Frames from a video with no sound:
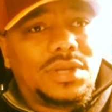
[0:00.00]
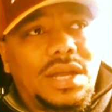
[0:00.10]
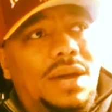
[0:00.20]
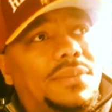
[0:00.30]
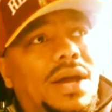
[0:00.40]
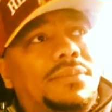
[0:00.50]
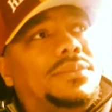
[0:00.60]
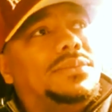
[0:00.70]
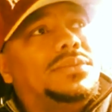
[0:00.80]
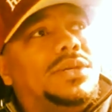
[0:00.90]

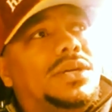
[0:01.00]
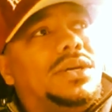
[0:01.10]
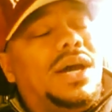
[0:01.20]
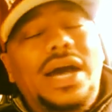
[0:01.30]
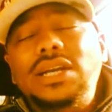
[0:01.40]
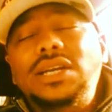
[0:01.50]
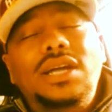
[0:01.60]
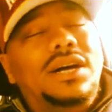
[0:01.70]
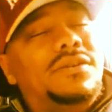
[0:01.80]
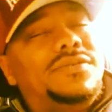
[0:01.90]
And I
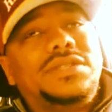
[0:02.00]
love